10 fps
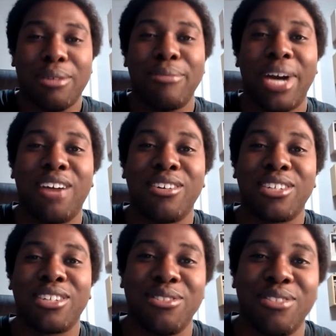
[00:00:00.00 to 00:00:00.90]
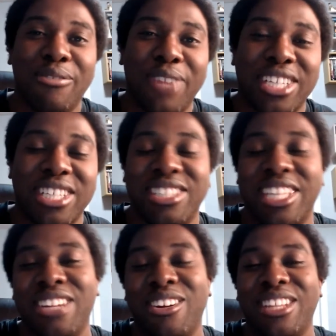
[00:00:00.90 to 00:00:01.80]
power to do evictions.
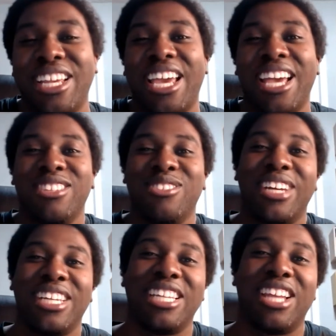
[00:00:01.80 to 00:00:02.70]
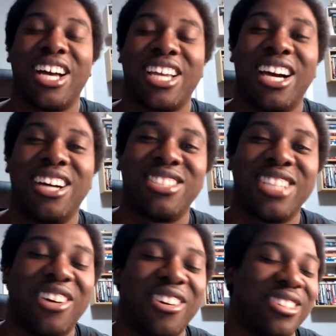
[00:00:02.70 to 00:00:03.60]
They know they can't do any lockouts
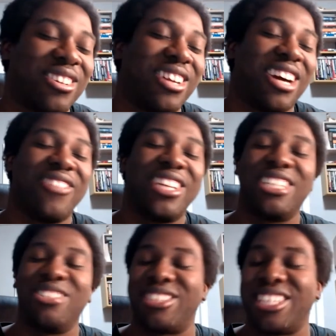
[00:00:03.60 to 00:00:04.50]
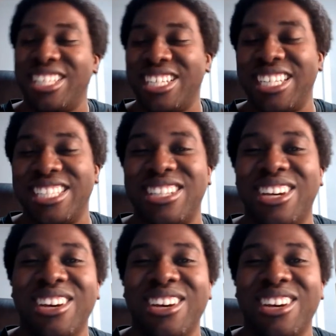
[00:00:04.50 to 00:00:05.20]
or turn off any utilities